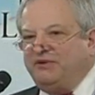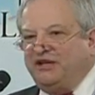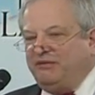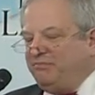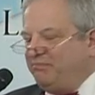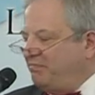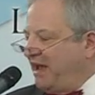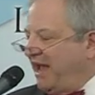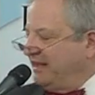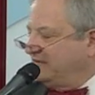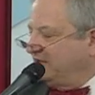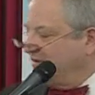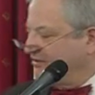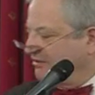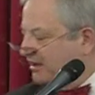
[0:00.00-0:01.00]
be
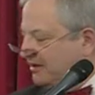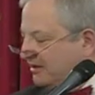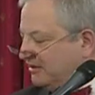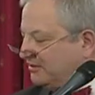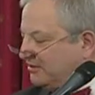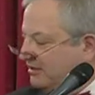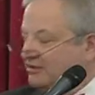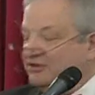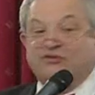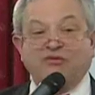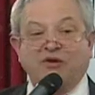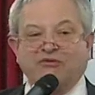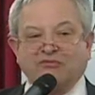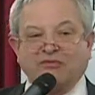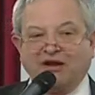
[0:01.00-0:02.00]
patsies on this, to
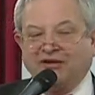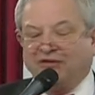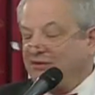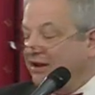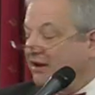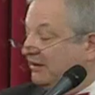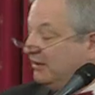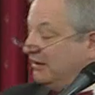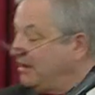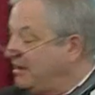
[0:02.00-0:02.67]
quote Ronald Reagan.